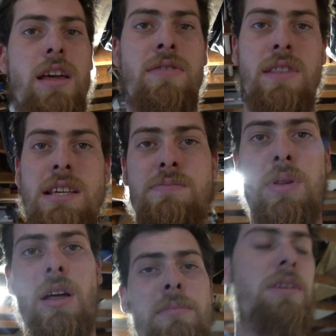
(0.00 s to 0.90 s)
In these
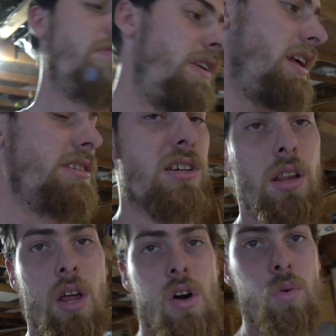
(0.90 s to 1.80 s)
plumbing fittings
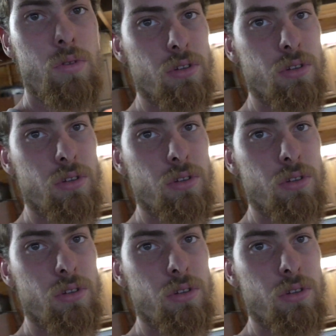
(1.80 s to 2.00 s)
alone,